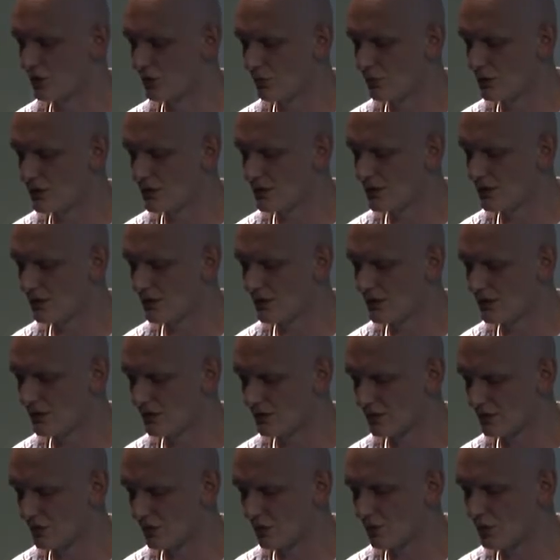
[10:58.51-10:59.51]
you will see
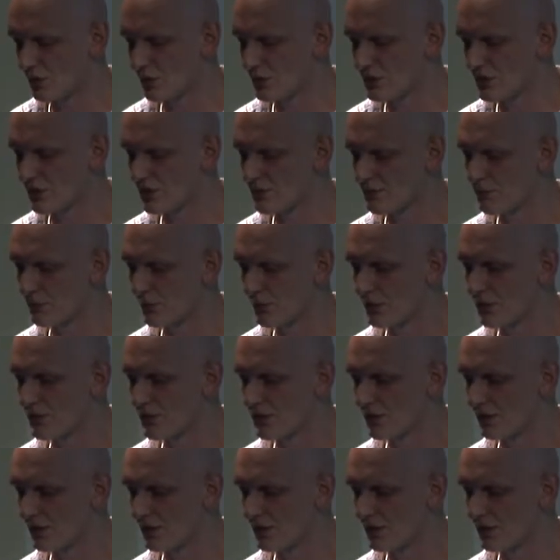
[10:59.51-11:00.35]
that all those exploits